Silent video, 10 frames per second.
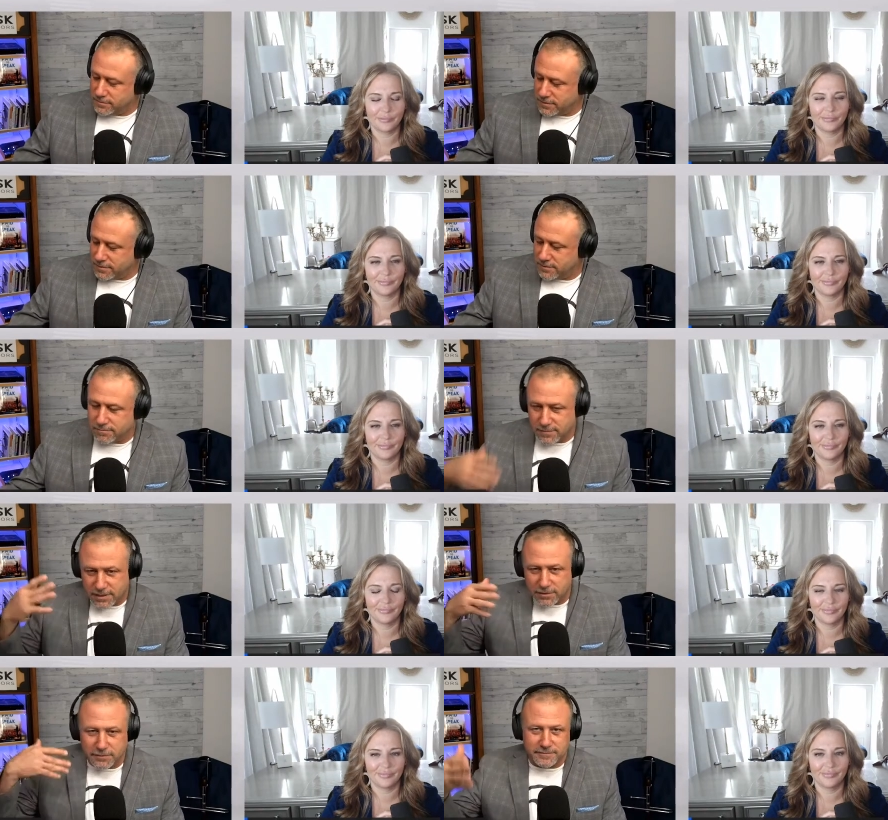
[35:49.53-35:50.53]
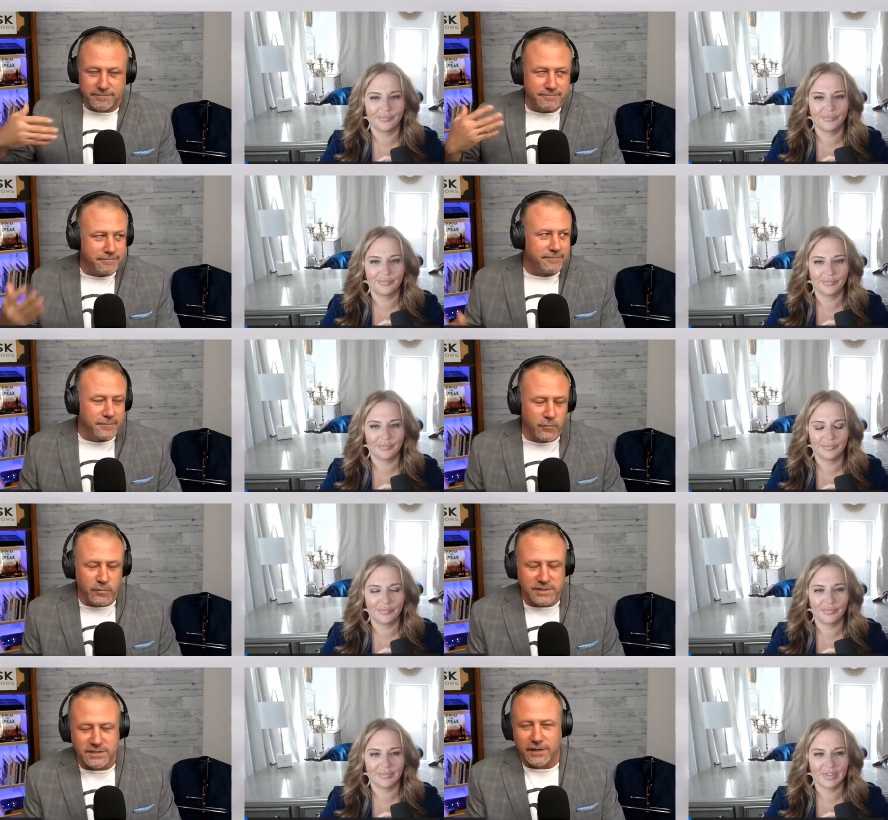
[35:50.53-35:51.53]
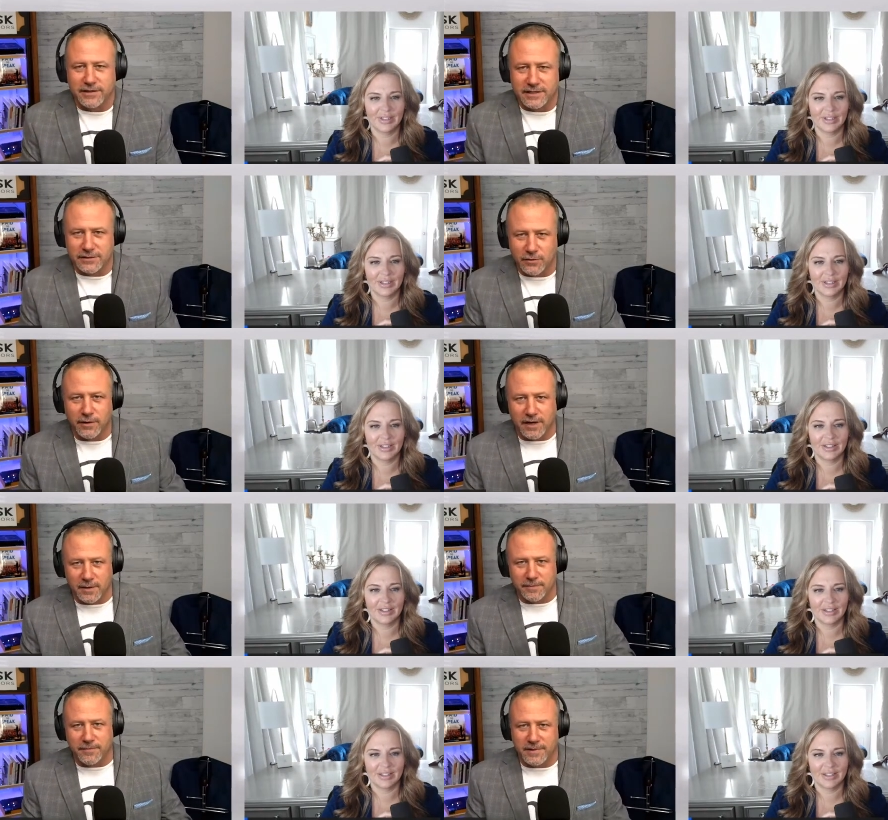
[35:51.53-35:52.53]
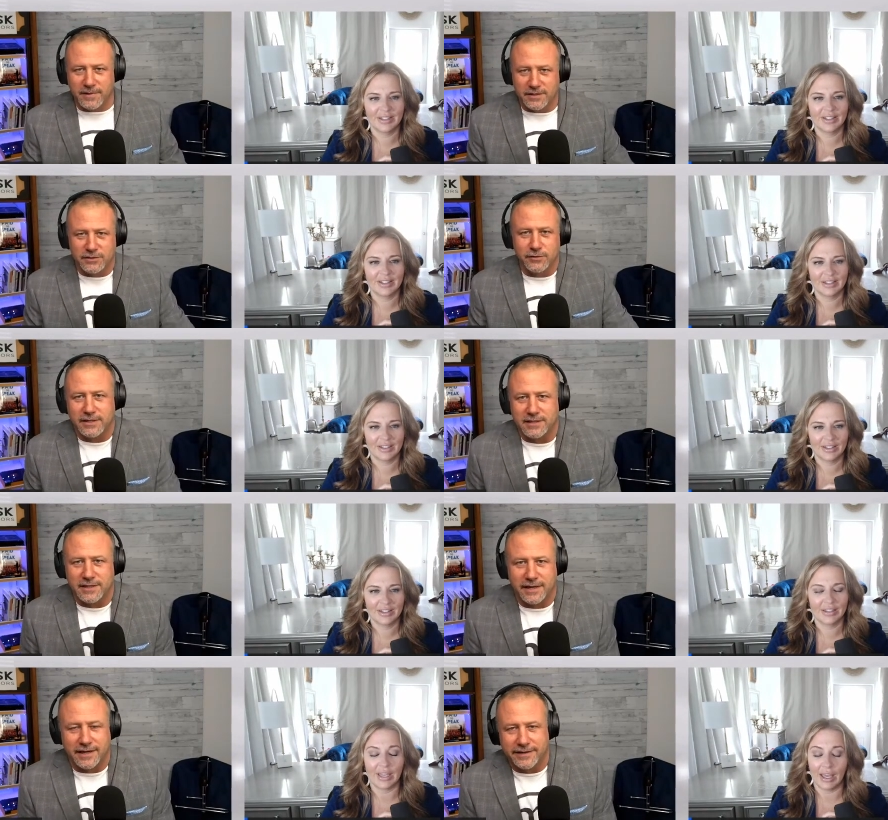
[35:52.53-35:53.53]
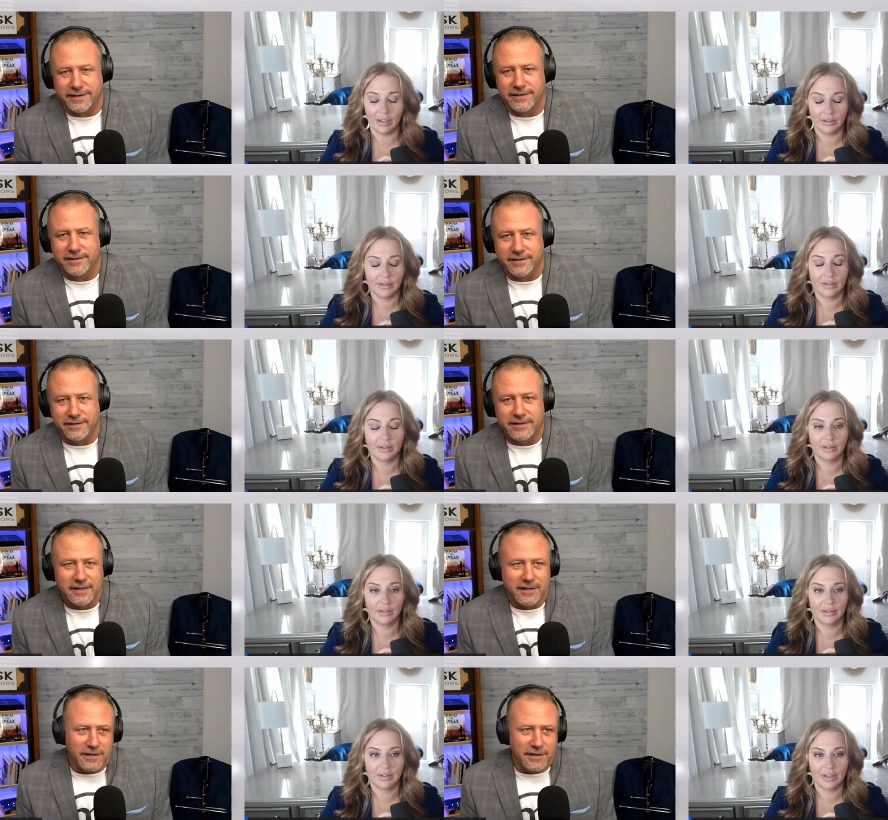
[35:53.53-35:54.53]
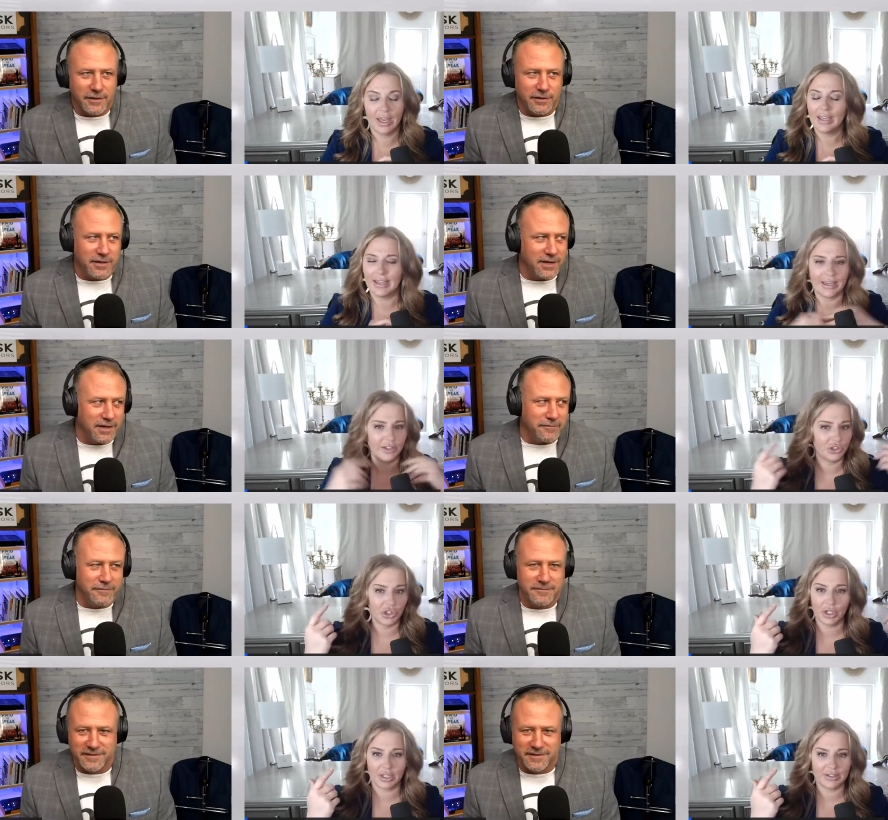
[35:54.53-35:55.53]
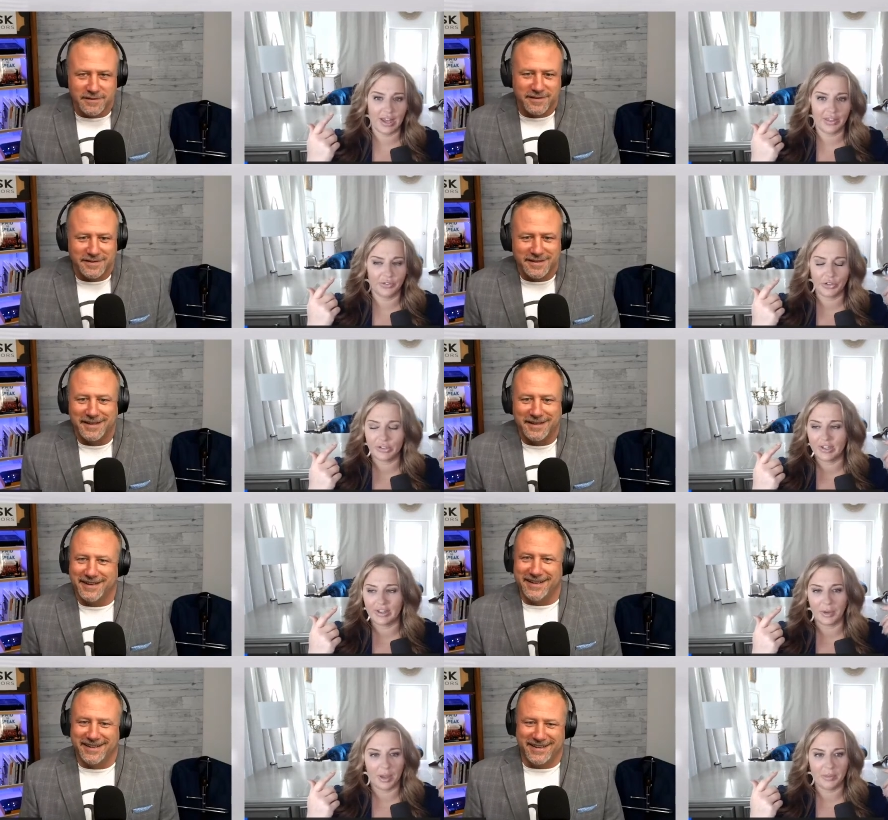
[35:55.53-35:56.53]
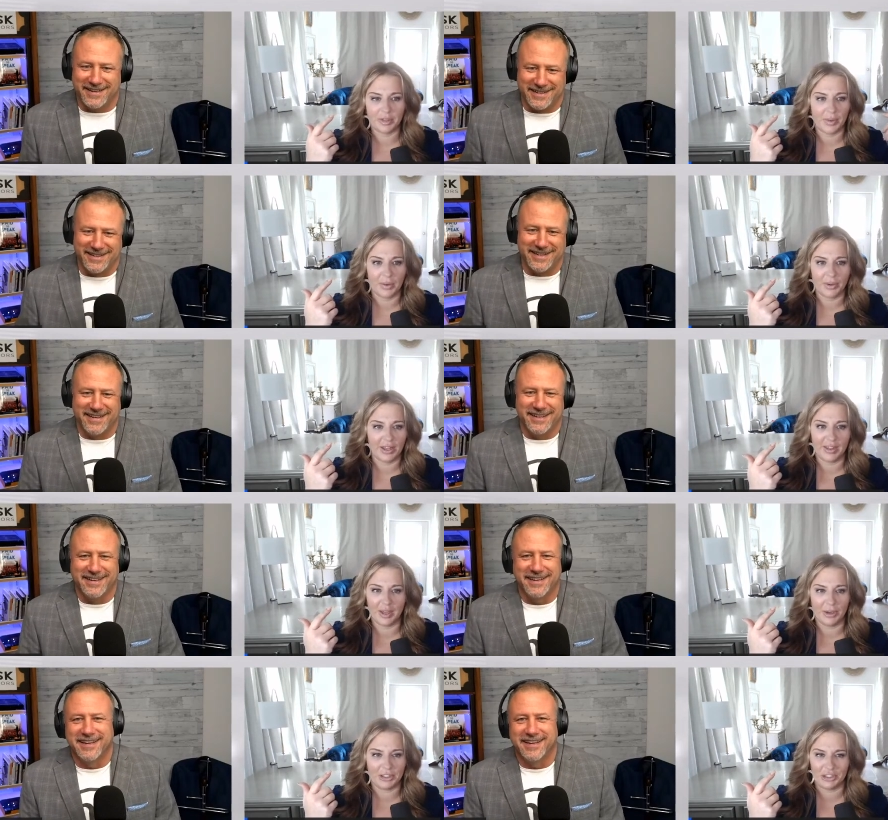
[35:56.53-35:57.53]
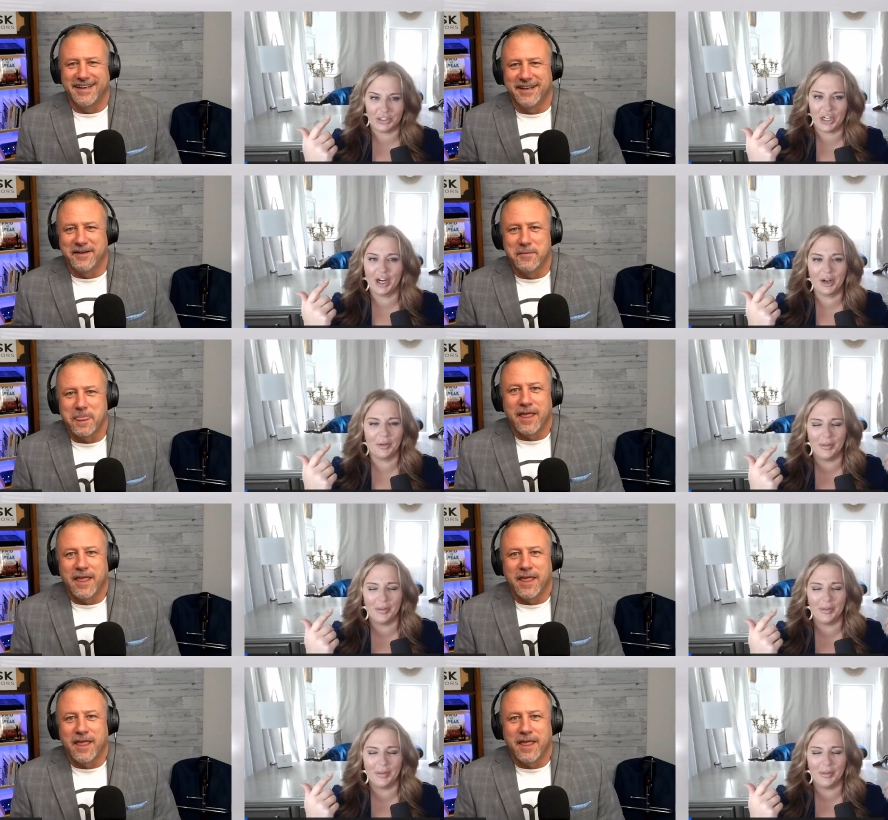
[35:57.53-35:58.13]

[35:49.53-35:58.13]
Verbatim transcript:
Speaker 1: mm-hmm. you know, result as growing up in the streets like I did. Yeah. you know, you kind of yeah, because
Speaker 2: jerk is not the first thing that comes to mind when I think about you, Jeremy.